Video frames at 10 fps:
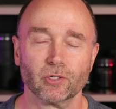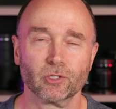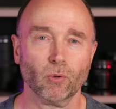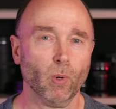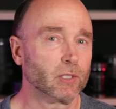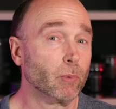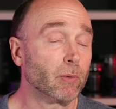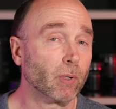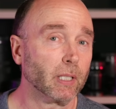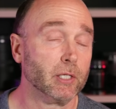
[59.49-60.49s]
So what do we
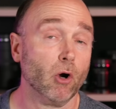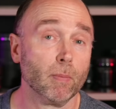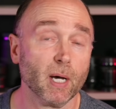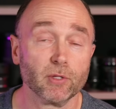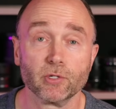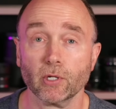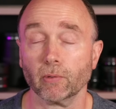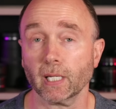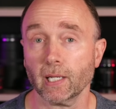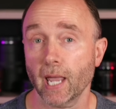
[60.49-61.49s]
really know about the
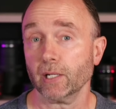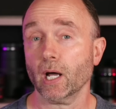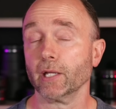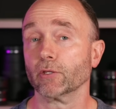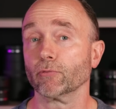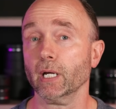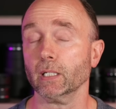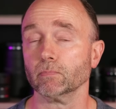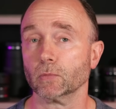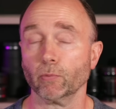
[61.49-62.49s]
Sony a9
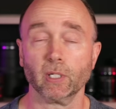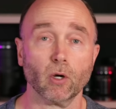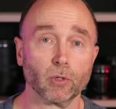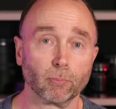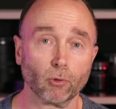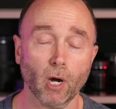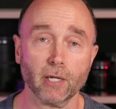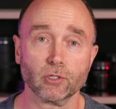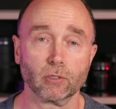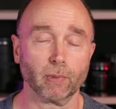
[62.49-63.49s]
III? Do we know the
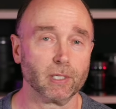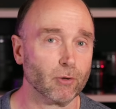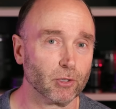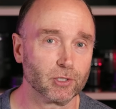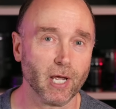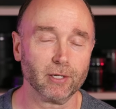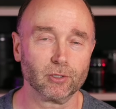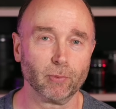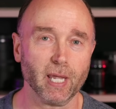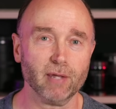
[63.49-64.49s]
price? Do we know the date?
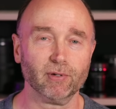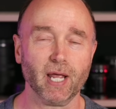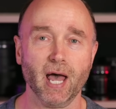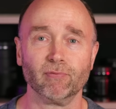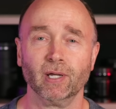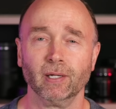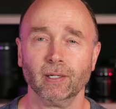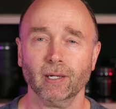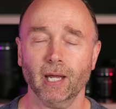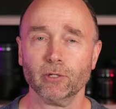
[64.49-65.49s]
Do we even have
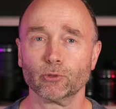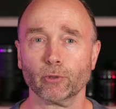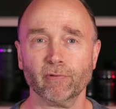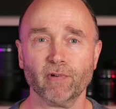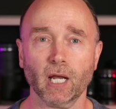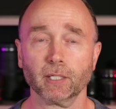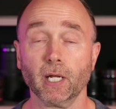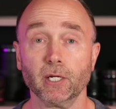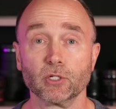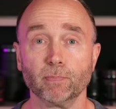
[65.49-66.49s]
any sort of validated